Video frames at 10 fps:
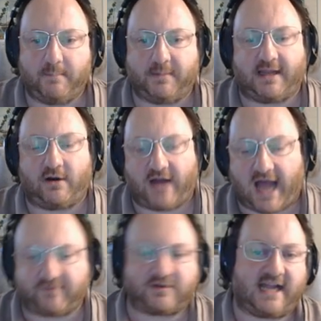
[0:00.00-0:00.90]
but then on
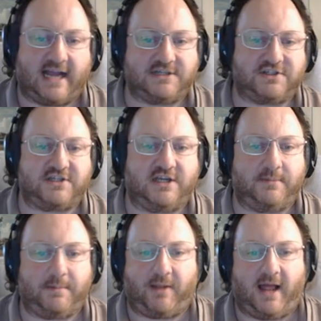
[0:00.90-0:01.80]
other occasions you're going to
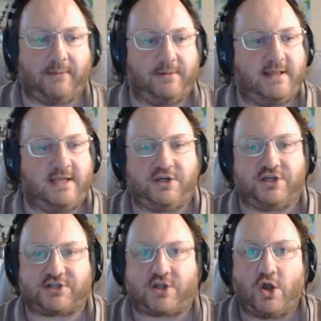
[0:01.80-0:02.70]
be playing with it, you're
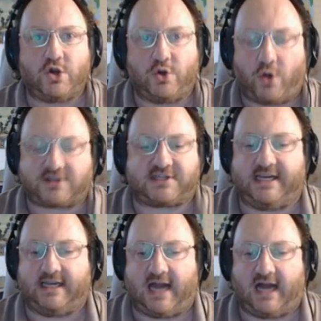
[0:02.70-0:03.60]
just not
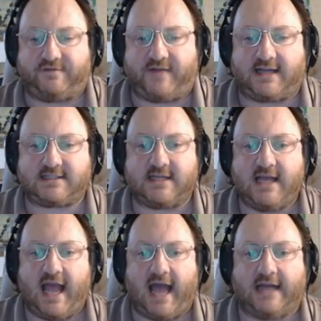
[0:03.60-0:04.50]
seeing an artifact,
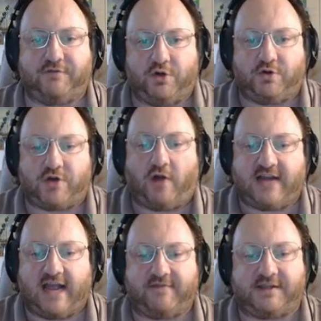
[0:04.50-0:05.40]
and if you don't
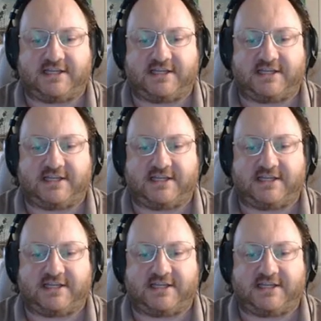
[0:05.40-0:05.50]
have the